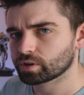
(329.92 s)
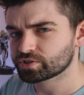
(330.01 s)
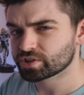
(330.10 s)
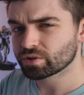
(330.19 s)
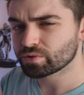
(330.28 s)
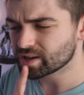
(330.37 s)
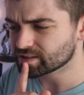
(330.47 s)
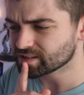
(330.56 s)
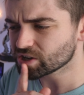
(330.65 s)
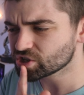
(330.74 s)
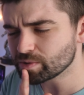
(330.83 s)
So
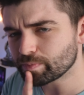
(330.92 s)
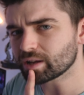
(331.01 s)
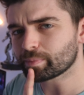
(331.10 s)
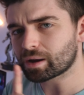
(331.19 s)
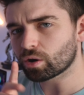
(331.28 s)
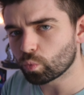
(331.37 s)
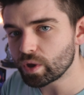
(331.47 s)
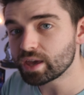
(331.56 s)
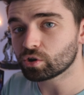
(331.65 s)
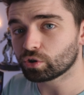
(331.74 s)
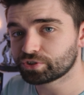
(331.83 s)
it's actually been about a
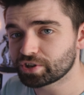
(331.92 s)
week or